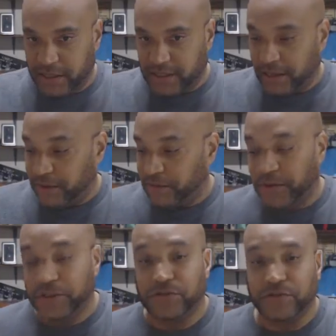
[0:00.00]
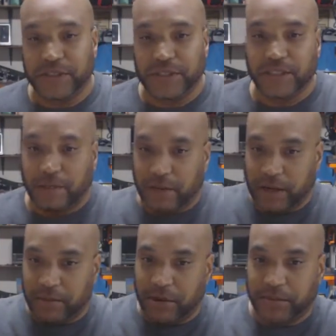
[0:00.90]
This I would assume is the
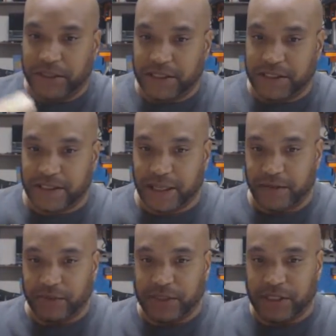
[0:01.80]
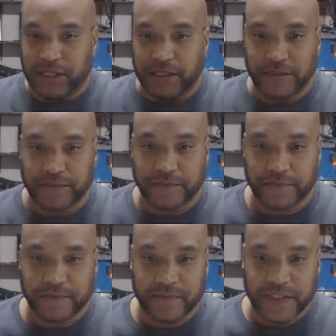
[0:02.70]
tomahawk. I'm gonna put this aside for a second
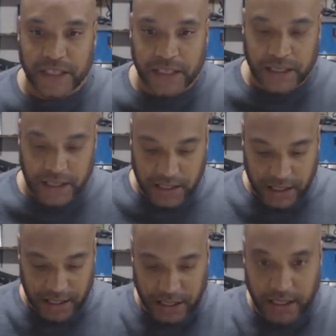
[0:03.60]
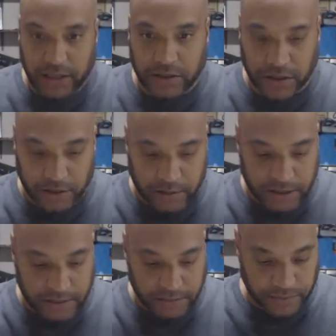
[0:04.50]
and look in
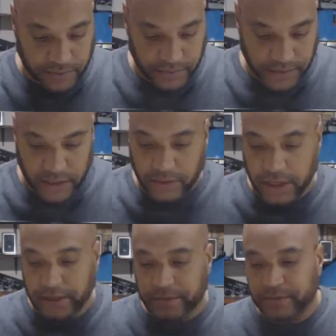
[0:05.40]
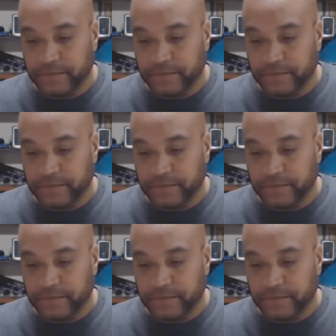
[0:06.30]
this. All right.